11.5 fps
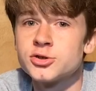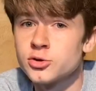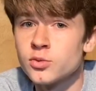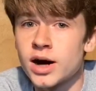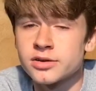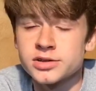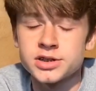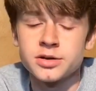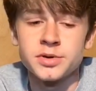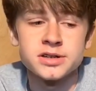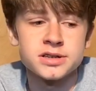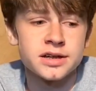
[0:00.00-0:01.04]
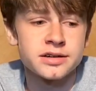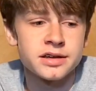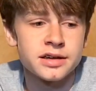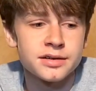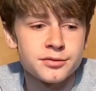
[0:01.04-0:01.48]
true wireless earbuds that you
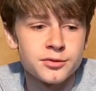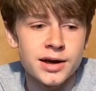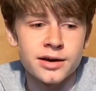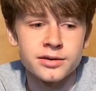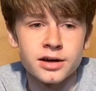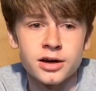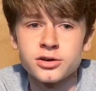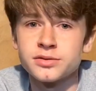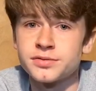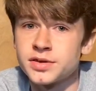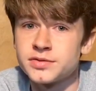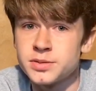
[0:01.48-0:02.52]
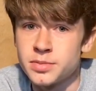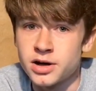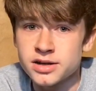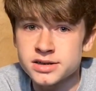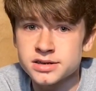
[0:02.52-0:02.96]
can get for around
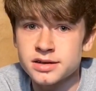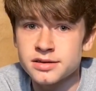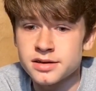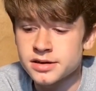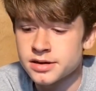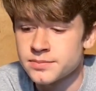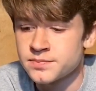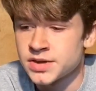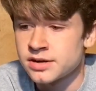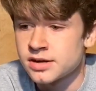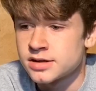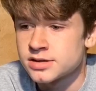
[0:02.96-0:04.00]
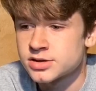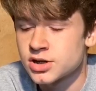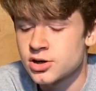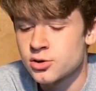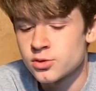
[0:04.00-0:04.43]
$150, I think.
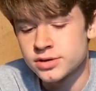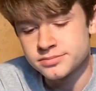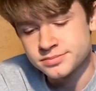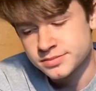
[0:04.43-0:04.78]
So,